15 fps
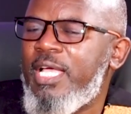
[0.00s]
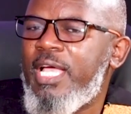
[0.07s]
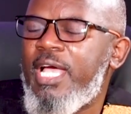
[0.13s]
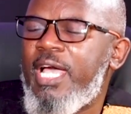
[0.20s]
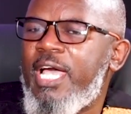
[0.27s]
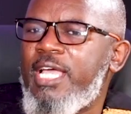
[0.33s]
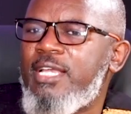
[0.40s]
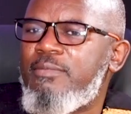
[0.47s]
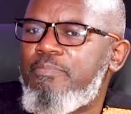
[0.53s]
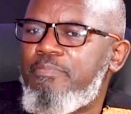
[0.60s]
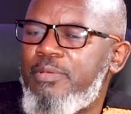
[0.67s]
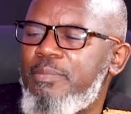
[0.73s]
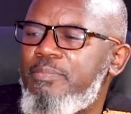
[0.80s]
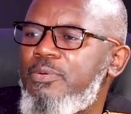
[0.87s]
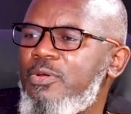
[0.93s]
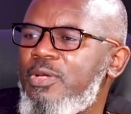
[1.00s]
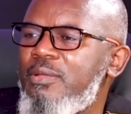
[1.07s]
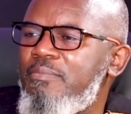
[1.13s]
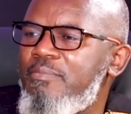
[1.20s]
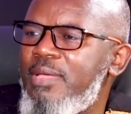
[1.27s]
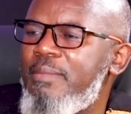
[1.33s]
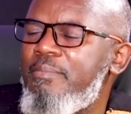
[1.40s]
and people
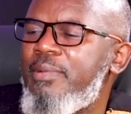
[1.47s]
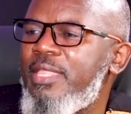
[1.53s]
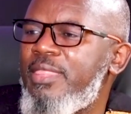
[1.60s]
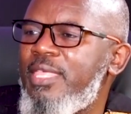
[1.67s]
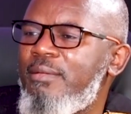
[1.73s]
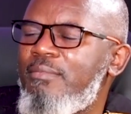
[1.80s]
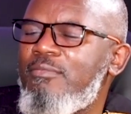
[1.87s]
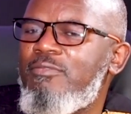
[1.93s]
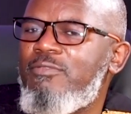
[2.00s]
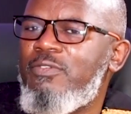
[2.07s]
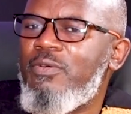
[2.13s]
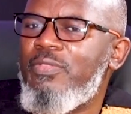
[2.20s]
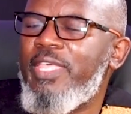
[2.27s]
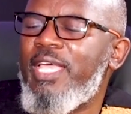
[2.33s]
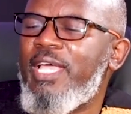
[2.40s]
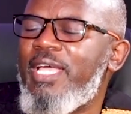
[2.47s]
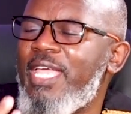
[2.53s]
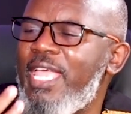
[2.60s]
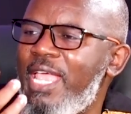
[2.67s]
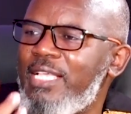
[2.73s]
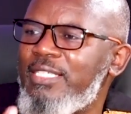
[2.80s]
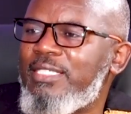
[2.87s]
remember them for their
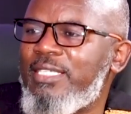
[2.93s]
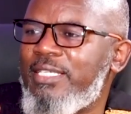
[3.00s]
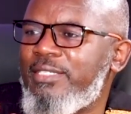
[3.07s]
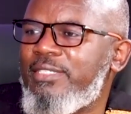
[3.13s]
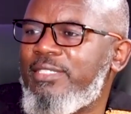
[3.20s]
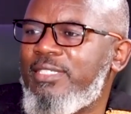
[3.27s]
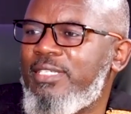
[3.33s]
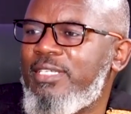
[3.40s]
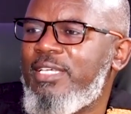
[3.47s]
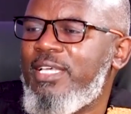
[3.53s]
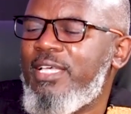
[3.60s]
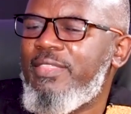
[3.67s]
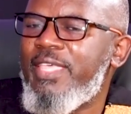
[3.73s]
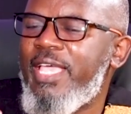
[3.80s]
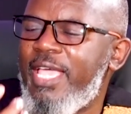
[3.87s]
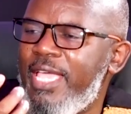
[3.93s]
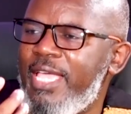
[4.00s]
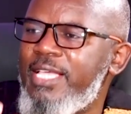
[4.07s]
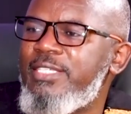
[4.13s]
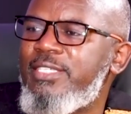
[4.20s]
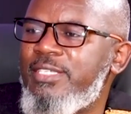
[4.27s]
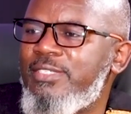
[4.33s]
essence, their
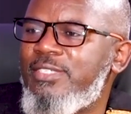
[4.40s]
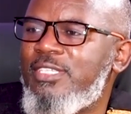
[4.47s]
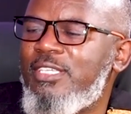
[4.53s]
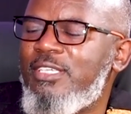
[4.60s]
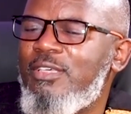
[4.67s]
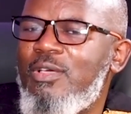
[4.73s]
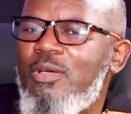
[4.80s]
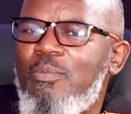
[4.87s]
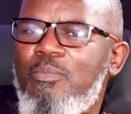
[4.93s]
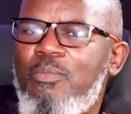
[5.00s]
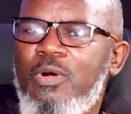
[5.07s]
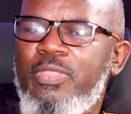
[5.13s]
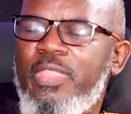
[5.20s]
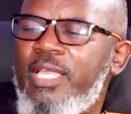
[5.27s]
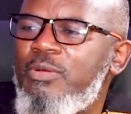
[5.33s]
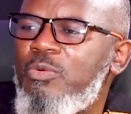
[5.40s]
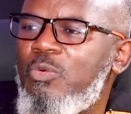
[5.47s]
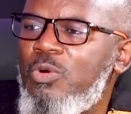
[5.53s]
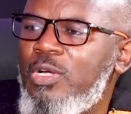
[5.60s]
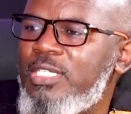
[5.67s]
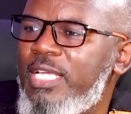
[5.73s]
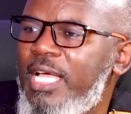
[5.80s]
agency, more than
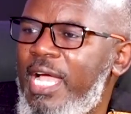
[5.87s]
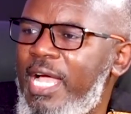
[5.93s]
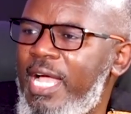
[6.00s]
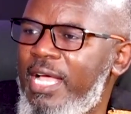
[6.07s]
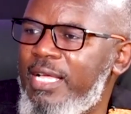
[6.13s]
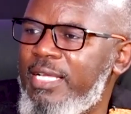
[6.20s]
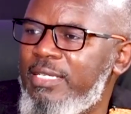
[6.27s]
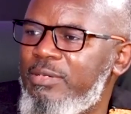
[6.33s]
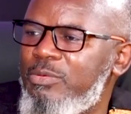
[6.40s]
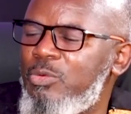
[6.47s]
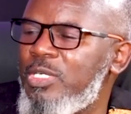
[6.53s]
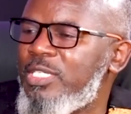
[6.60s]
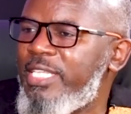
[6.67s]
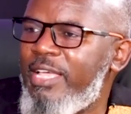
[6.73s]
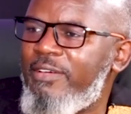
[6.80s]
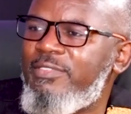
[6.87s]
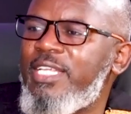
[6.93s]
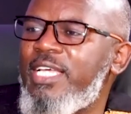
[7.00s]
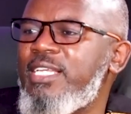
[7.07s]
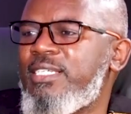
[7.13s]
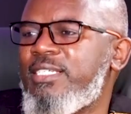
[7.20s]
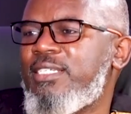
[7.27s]
what they have
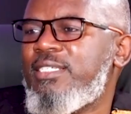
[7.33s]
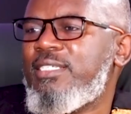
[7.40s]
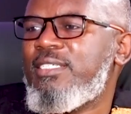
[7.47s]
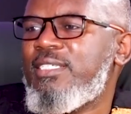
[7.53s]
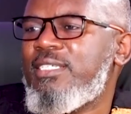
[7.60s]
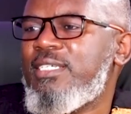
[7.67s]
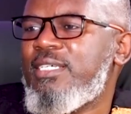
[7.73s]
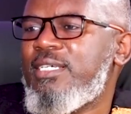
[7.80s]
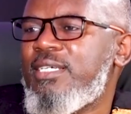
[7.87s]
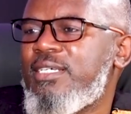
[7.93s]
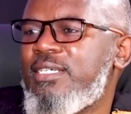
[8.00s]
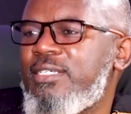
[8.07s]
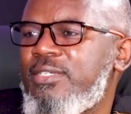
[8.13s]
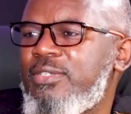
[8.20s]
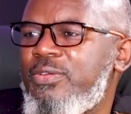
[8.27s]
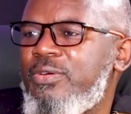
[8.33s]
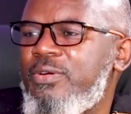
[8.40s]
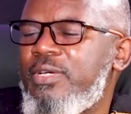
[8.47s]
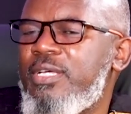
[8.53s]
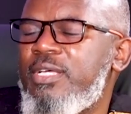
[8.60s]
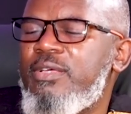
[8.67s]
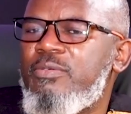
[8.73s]
done. You know?
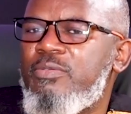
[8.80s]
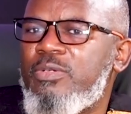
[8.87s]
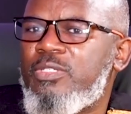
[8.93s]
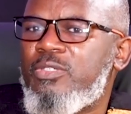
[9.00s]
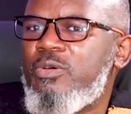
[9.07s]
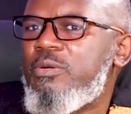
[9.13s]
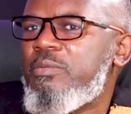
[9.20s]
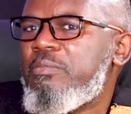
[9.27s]
So